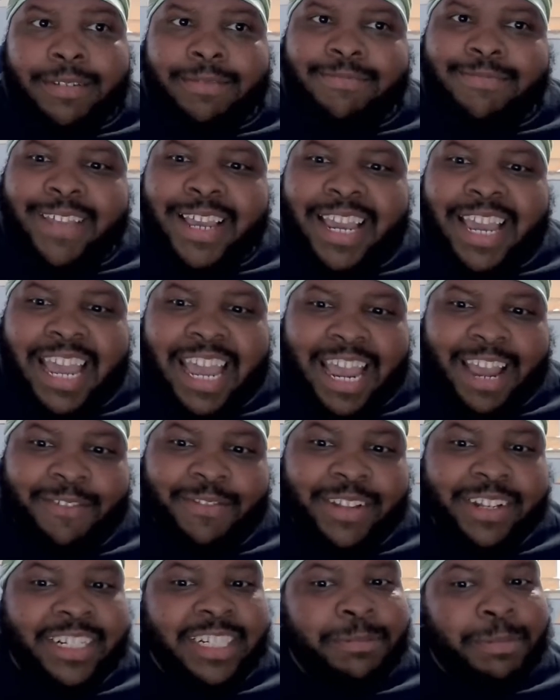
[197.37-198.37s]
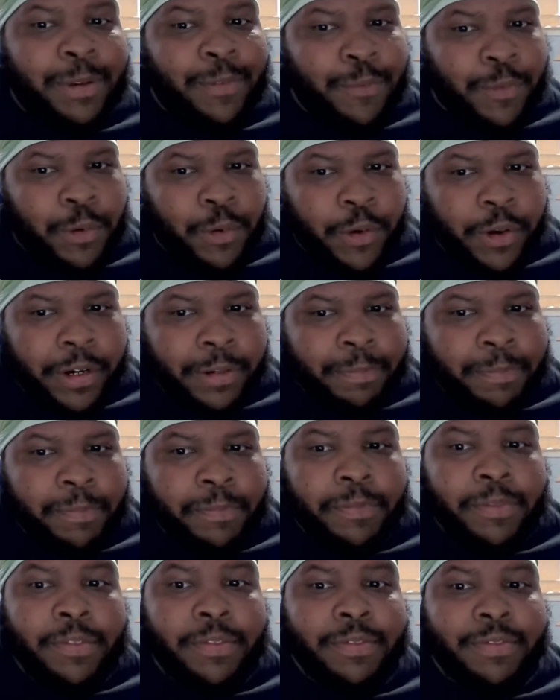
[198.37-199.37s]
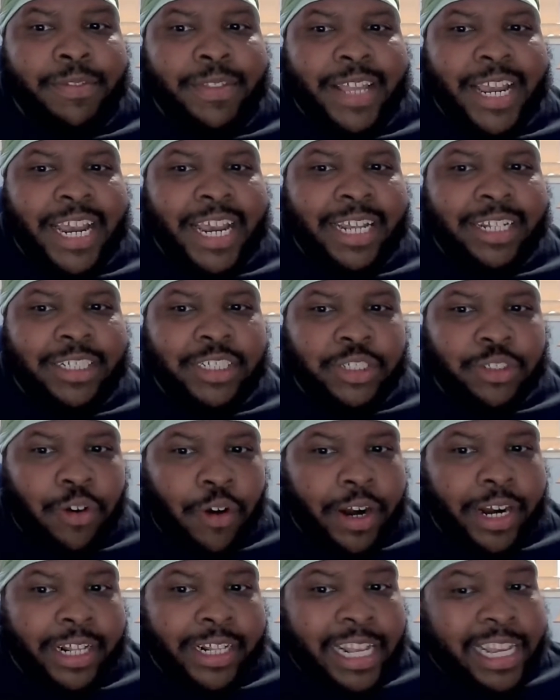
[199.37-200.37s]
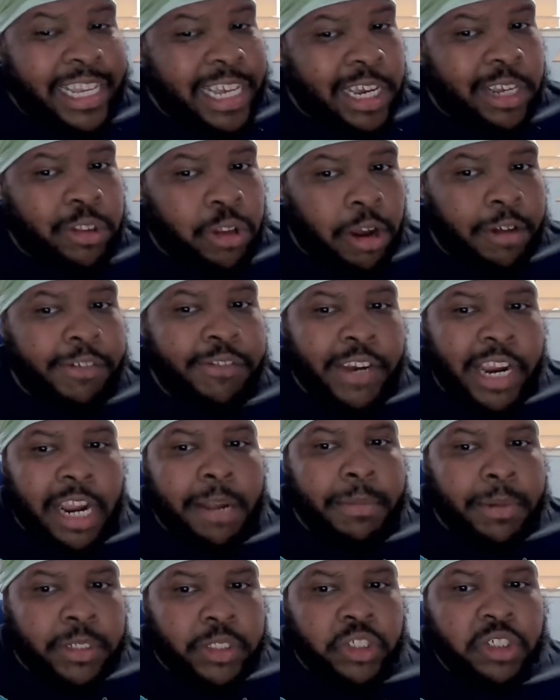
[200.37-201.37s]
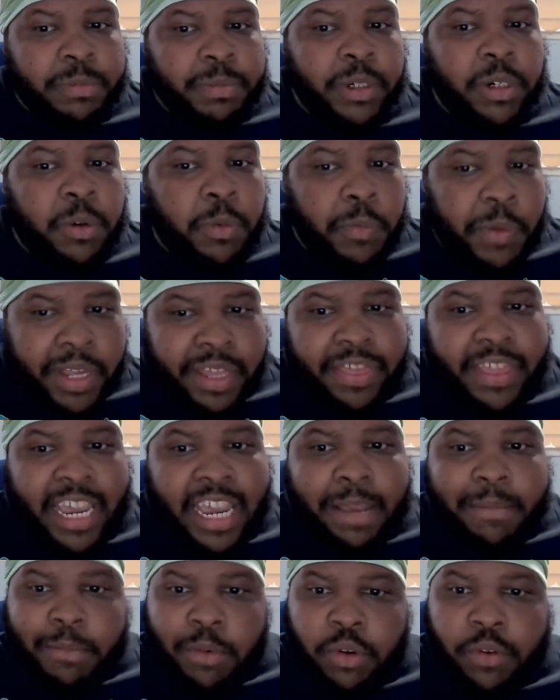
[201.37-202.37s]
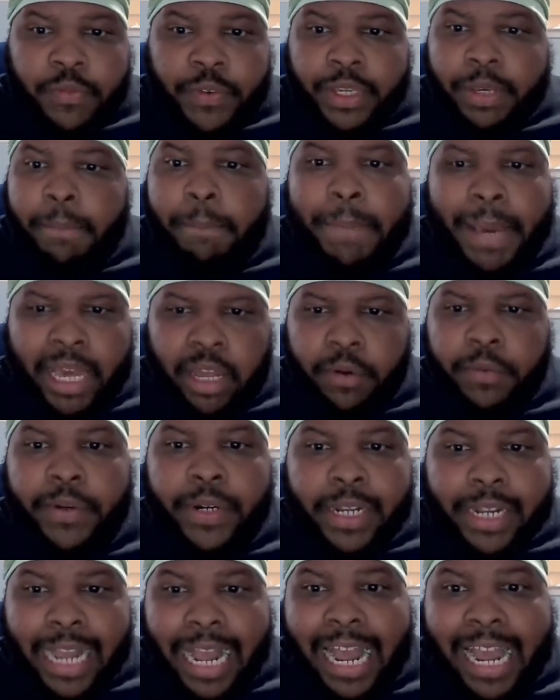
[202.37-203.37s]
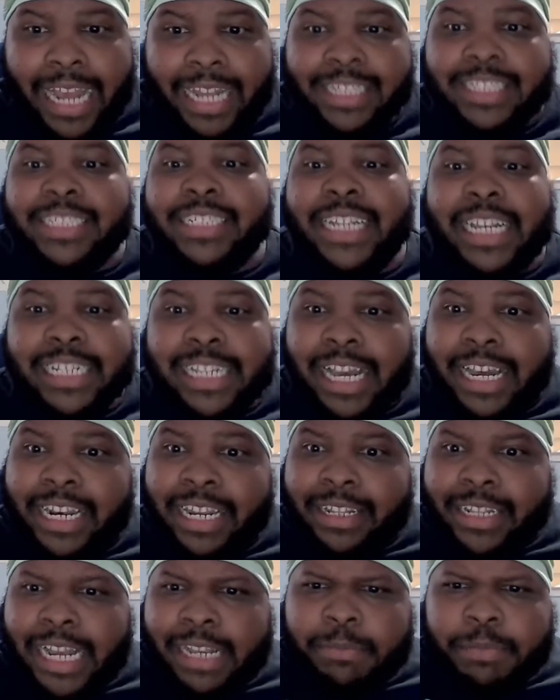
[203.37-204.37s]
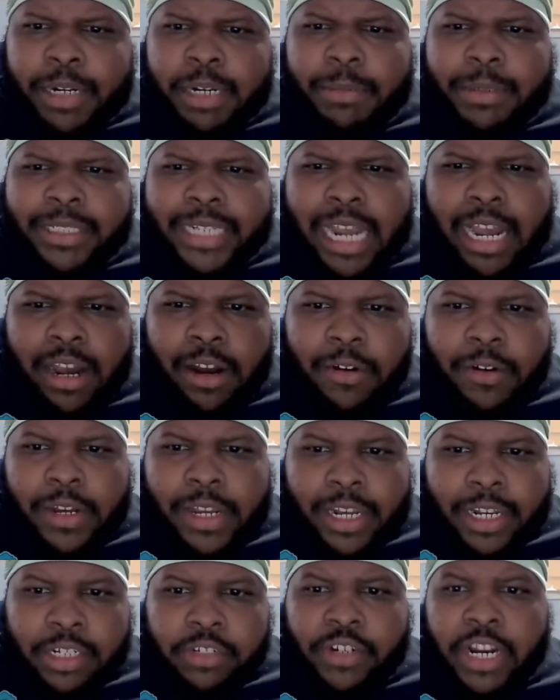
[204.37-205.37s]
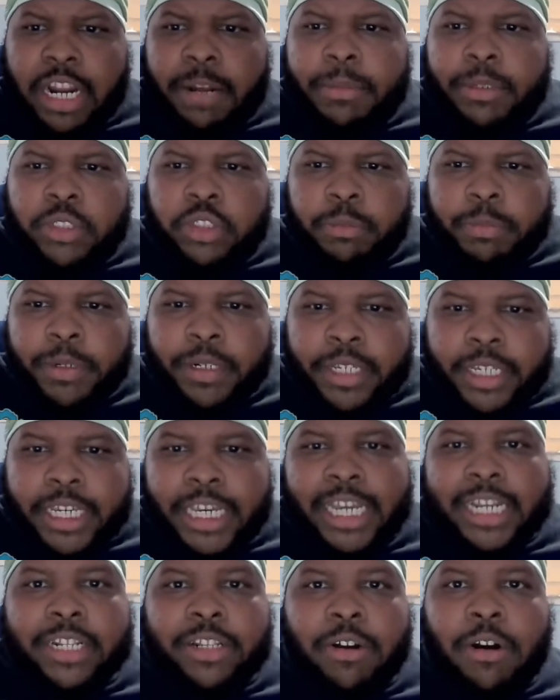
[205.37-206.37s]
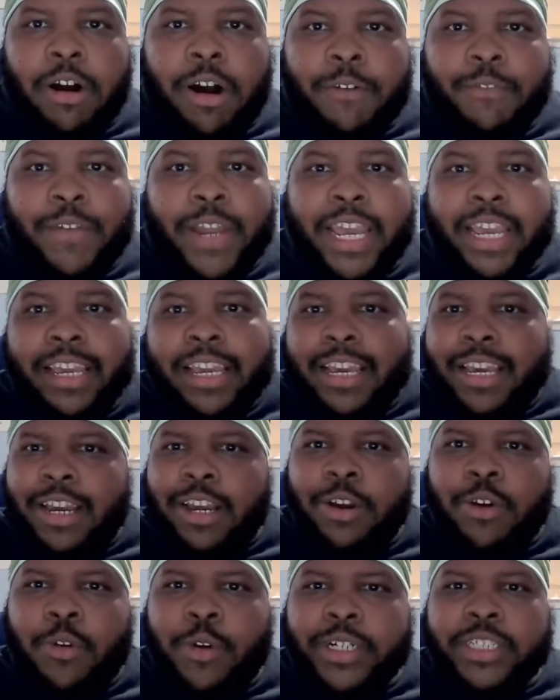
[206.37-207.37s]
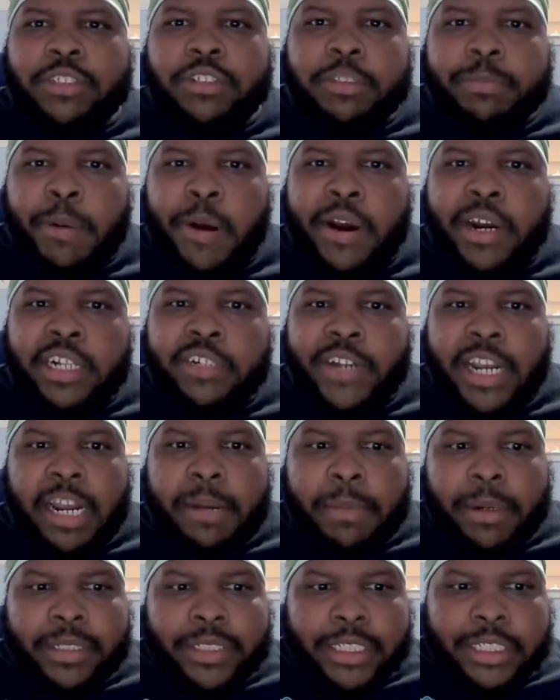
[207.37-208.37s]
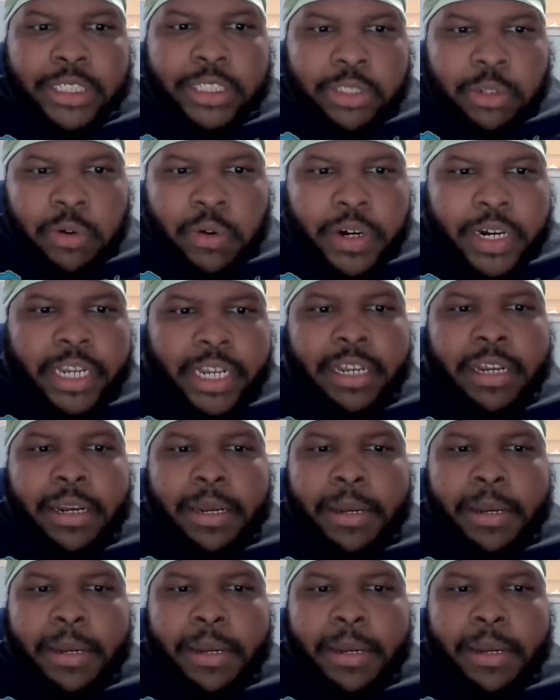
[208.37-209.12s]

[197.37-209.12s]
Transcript: they have done this before. They kicked off Dragon Ball Super with a movie, Battle of the Gods, and that's pretty much how Dragon Ball Super kicked off. Like, of course, it was part of Dragon Ball Z story,